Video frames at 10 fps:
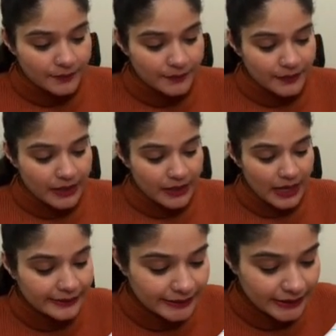
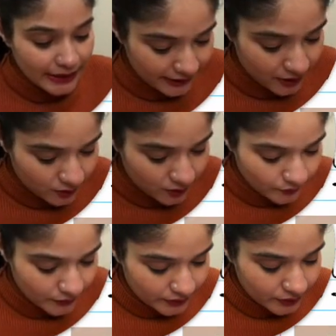Aldehyde, over
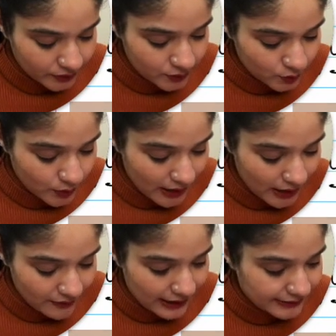here you have
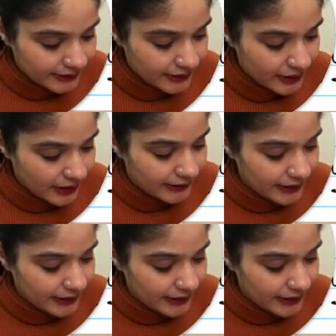aldehyde,